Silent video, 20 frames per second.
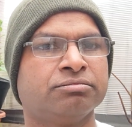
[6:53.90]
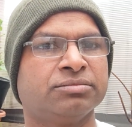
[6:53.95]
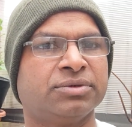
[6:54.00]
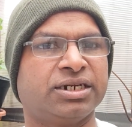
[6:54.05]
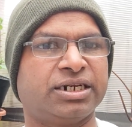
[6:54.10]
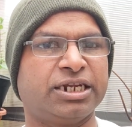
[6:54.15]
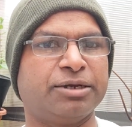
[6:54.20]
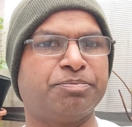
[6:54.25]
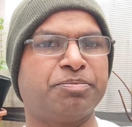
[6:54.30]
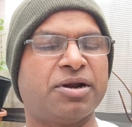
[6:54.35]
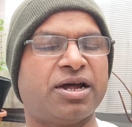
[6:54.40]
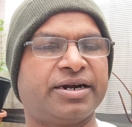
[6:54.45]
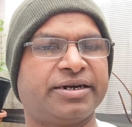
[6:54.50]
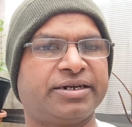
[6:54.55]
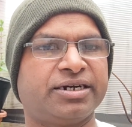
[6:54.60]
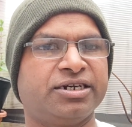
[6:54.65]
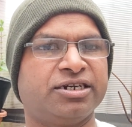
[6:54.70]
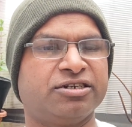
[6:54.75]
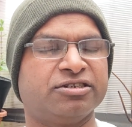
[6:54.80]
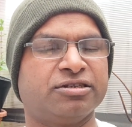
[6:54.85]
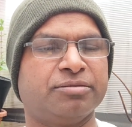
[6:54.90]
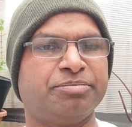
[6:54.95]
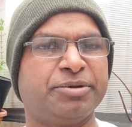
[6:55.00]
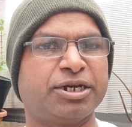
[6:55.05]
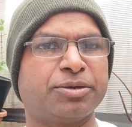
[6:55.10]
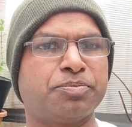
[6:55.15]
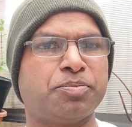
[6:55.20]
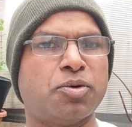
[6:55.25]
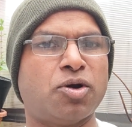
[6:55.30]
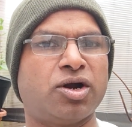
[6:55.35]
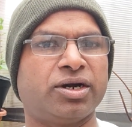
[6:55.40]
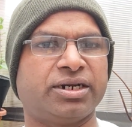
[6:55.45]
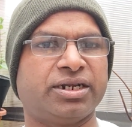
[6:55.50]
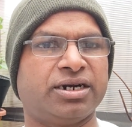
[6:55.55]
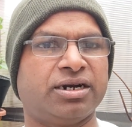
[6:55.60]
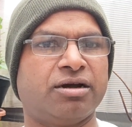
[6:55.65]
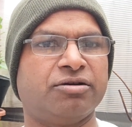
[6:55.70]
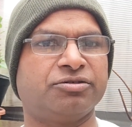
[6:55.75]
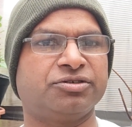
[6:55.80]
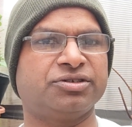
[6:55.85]
replanted into the big pot
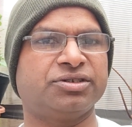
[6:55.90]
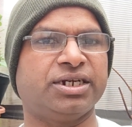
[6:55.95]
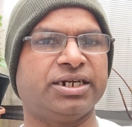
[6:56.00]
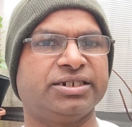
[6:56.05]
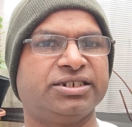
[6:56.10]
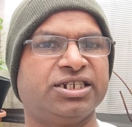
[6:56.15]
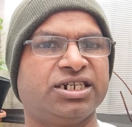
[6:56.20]
and outside.